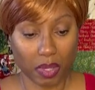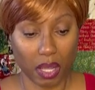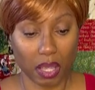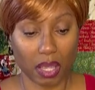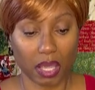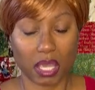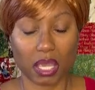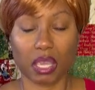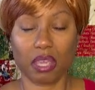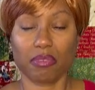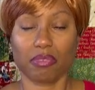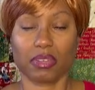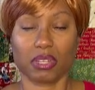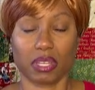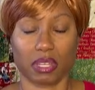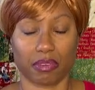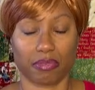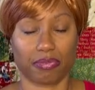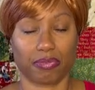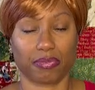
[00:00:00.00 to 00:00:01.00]
even if
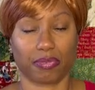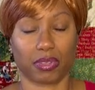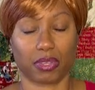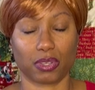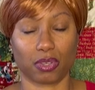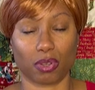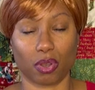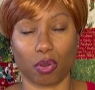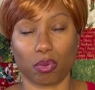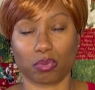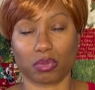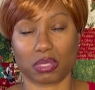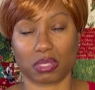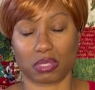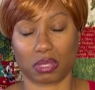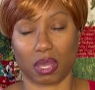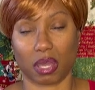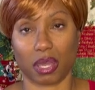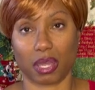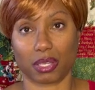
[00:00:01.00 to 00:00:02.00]
you don't
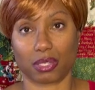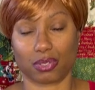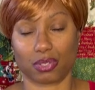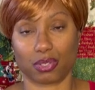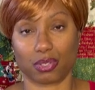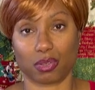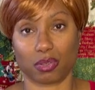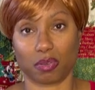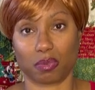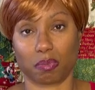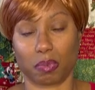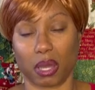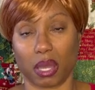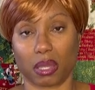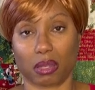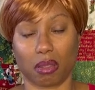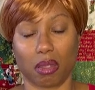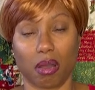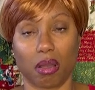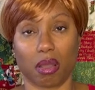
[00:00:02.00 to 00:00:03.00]
decide to buy a
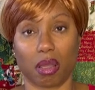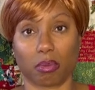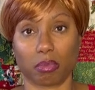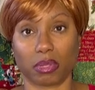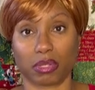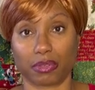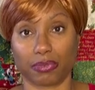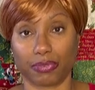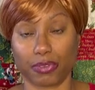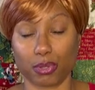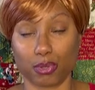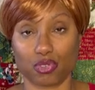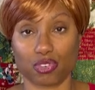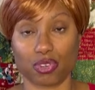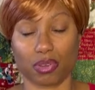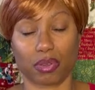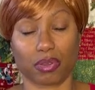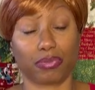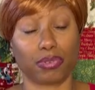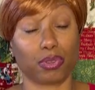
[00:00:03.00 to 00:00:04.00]
long arm in the future,
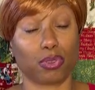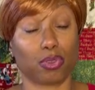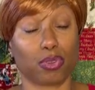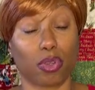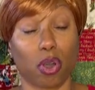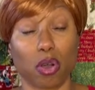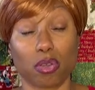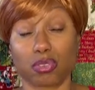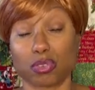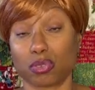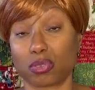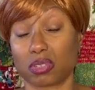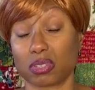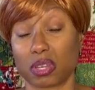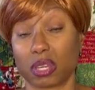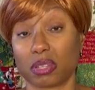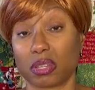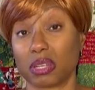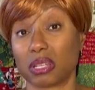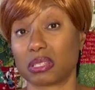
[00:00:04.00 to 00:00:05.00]
if you also decide
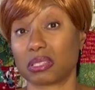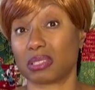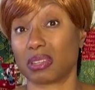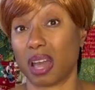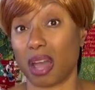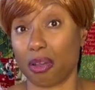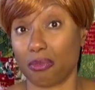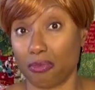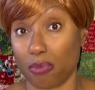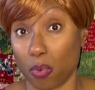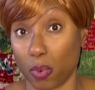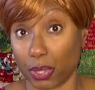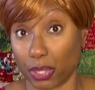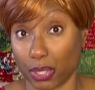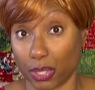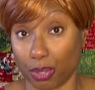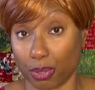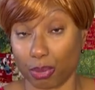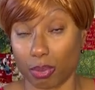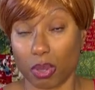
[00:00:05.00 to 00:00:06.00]
that it's not for
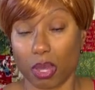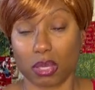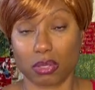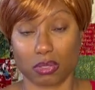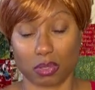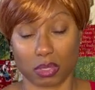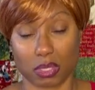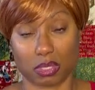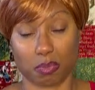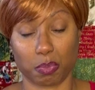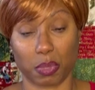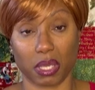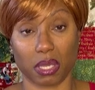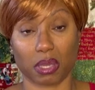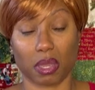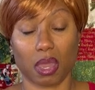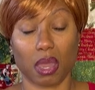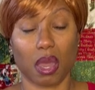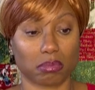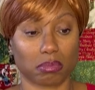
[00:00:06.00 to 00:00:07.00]
you, so to speak,
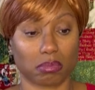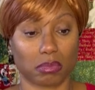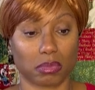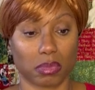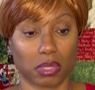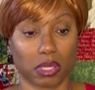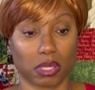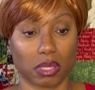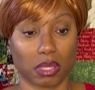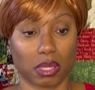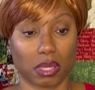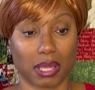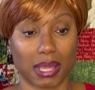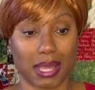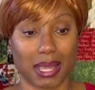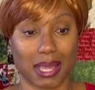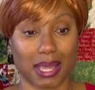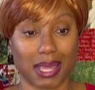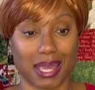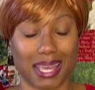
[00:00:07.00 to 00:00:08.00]

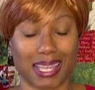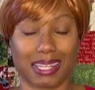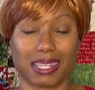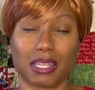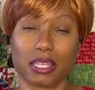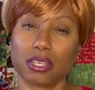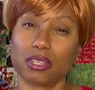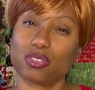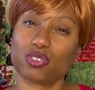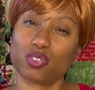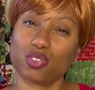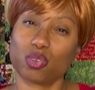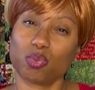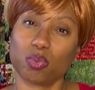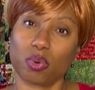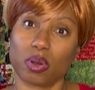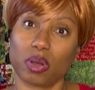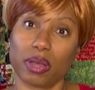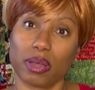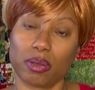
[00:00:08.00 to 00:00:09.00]
at least you will
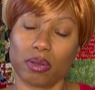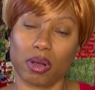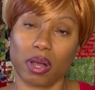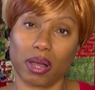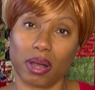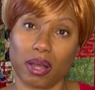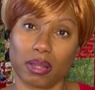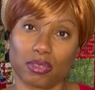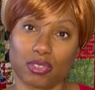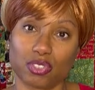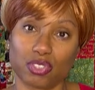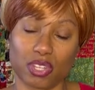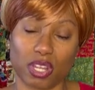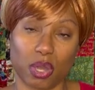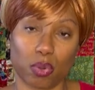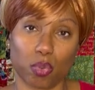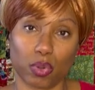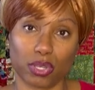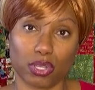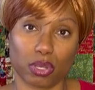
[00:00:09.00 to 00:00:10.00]
understand
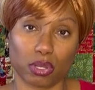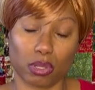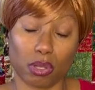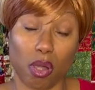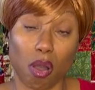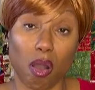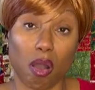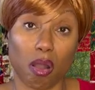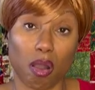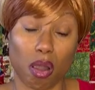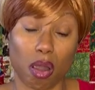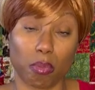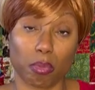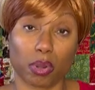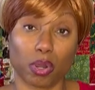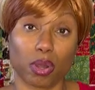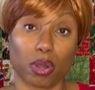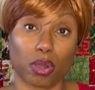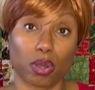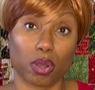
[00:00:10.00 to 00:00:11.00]
what your long armor
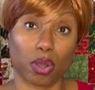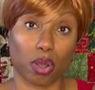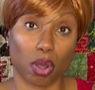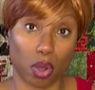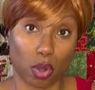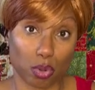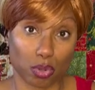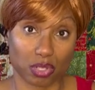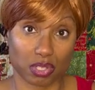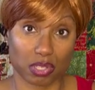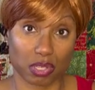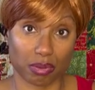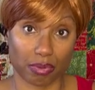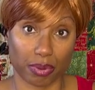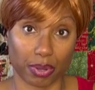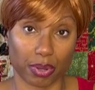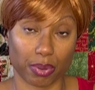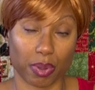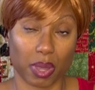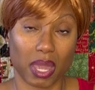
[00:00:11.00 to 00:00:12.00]
goes through,
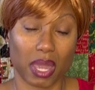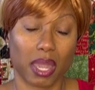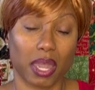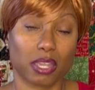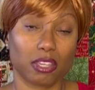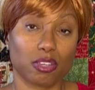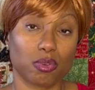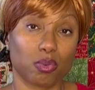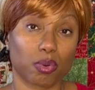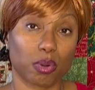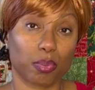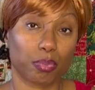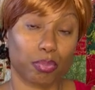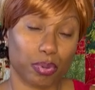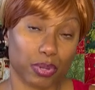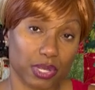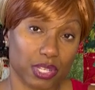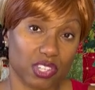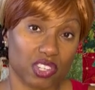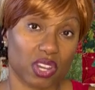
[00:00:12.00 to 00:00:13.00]
and you will
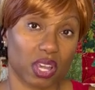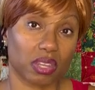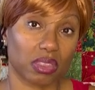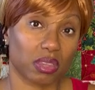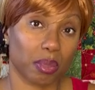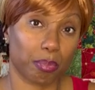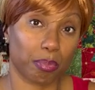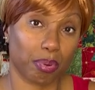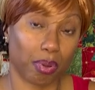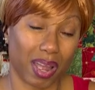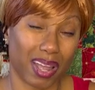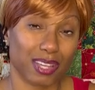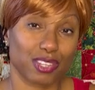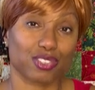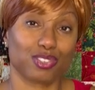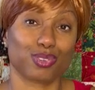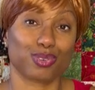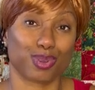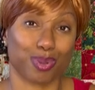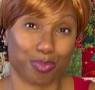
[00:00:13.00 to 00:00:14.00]
appreciate the price you
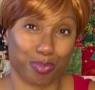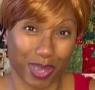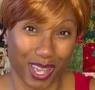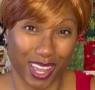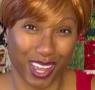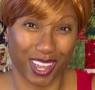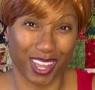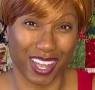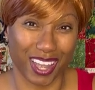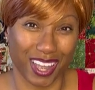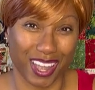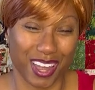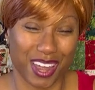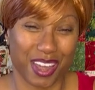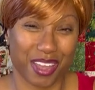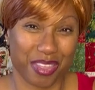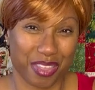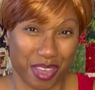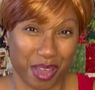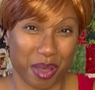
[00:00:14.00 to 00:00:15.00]
are paying
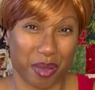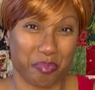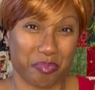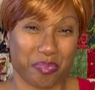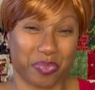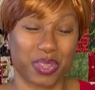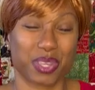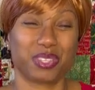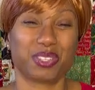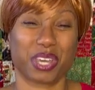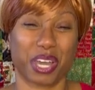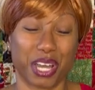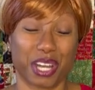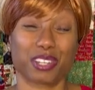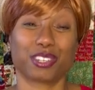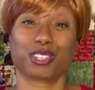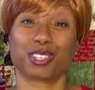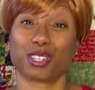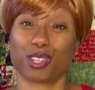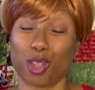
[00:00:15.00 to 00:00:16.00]
them to
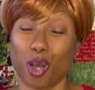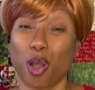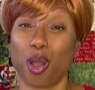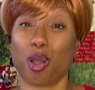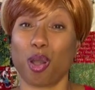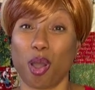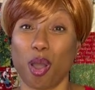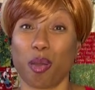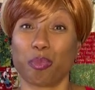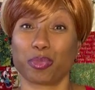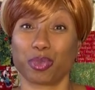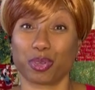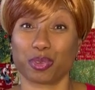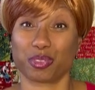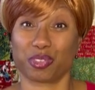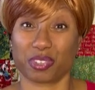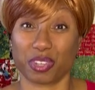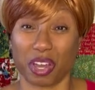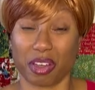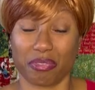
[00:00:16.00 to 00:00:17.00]
actually long arm your
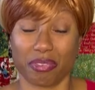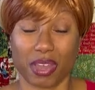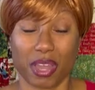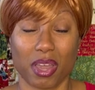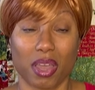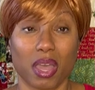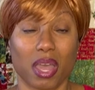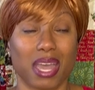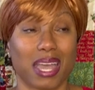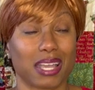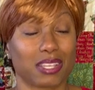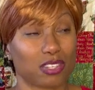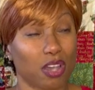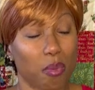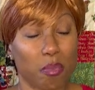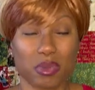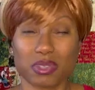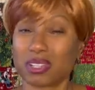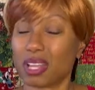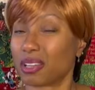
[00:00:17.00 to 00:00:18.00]
stuff. It's
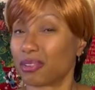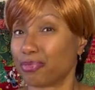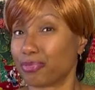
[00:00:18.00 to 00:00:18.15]
almost like